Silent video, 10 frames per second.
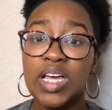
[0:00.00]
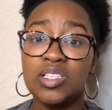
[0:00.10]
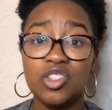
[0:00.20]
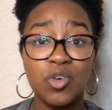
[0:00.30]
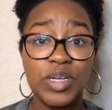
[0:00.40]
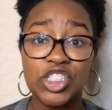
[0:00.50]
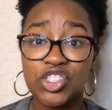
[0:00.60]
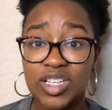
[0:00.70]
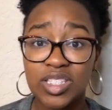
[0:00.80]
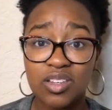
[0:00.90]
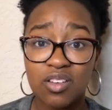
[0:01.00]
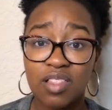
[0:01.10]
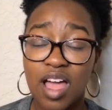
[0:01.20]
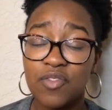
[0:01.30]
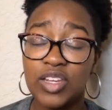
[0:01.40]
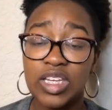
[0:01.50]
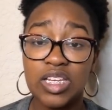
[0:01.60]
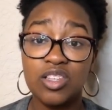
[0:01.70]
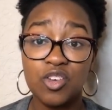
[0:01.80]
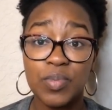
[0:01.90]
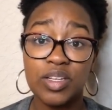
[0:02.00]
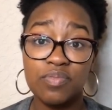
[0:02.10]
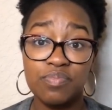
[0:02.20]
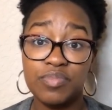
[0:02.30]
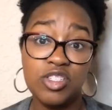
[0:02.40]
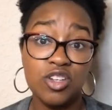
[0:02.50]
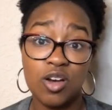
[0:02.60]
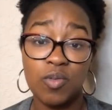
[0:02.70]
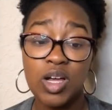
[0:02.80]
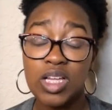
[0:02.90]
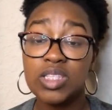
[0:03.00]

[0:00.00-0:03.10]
is a little bit stressed in their life and they need a little bit of, you know,